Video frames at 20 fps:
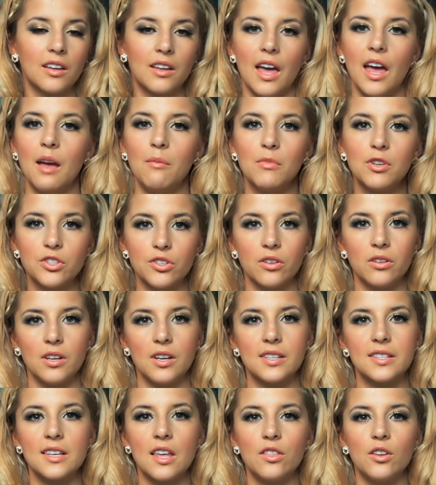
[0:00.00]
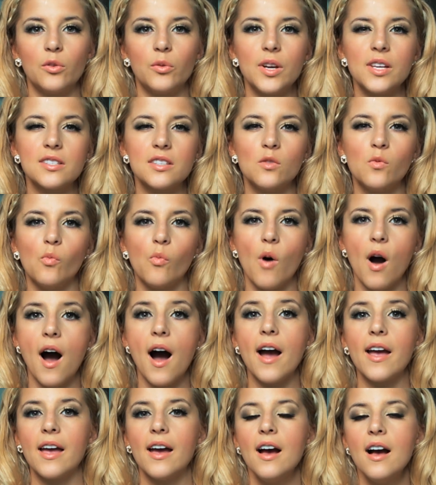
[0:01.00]
came into this, and the reason
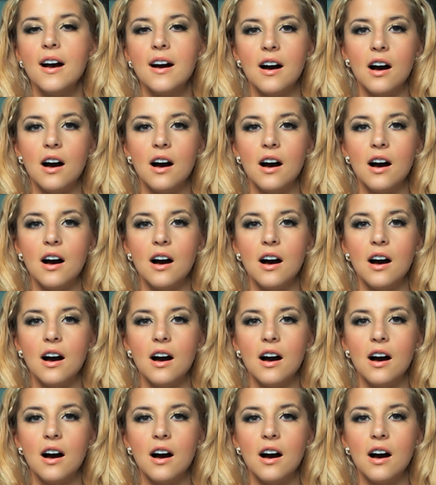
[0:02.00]
why